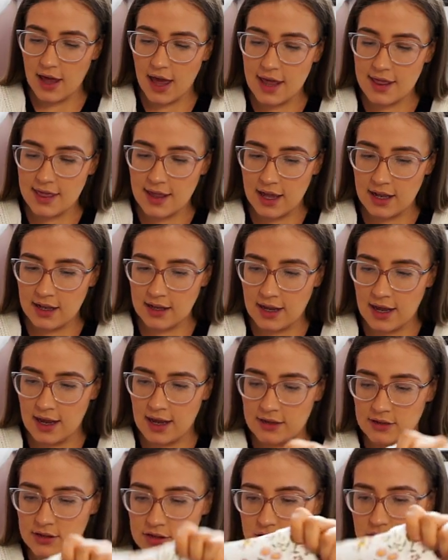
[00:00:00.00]
And then
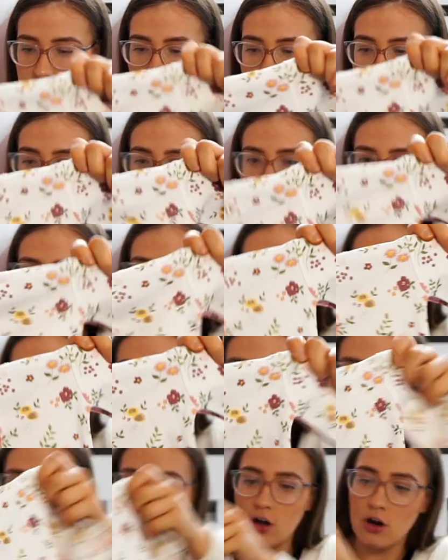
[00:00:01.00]
there's two
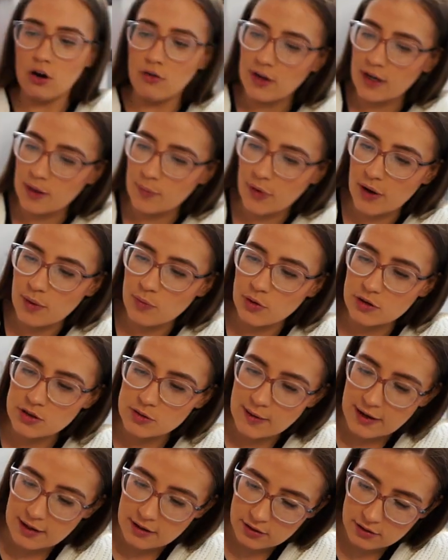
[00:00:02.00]
like florally print
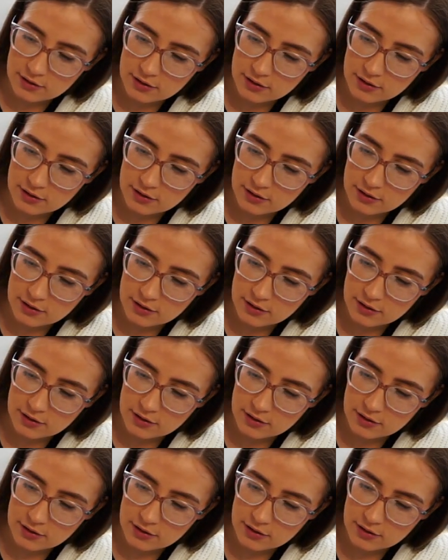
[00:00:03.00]
ones by the